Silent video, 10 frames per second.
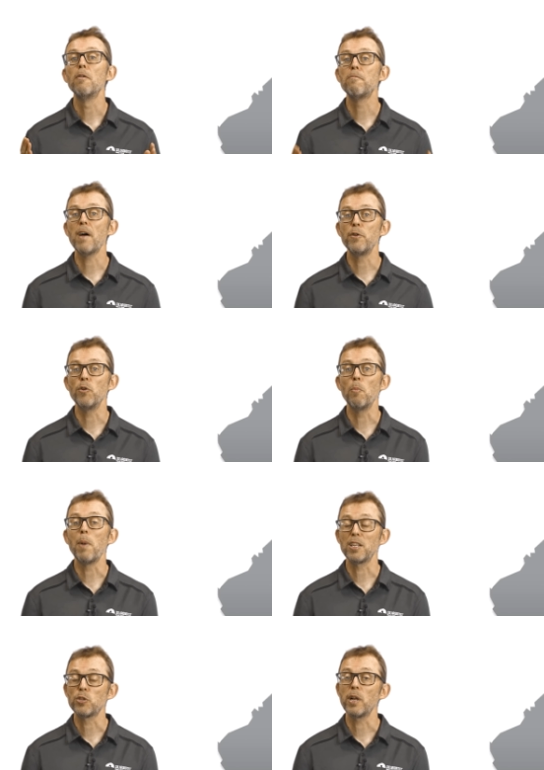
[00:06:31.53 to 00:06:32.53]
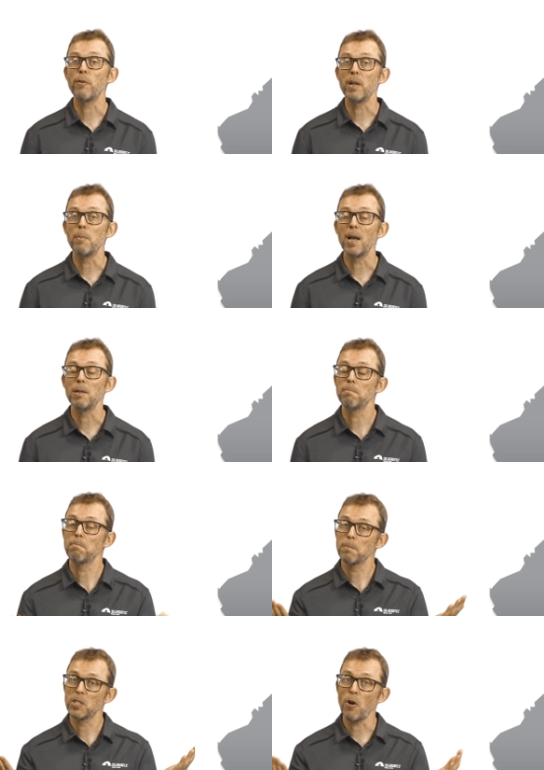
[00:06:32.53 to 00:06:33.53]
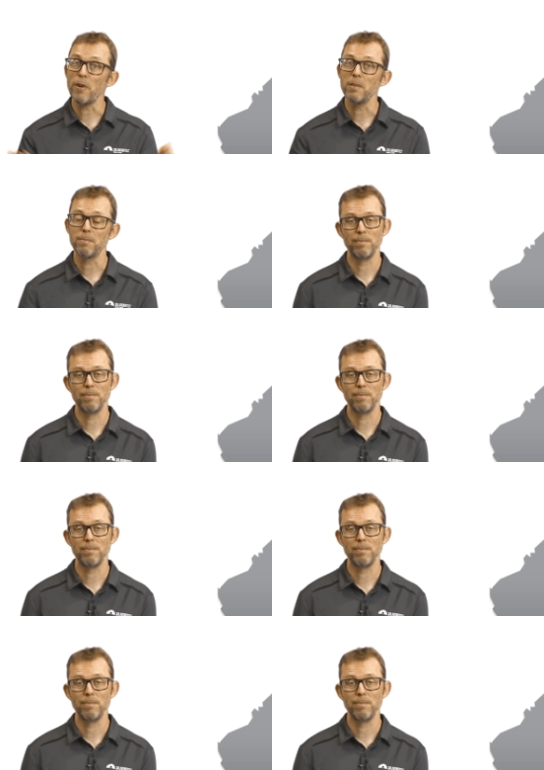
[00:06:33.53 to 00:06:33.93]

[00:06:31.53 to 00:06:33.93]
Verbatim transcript: federal battery rebate. Sorry.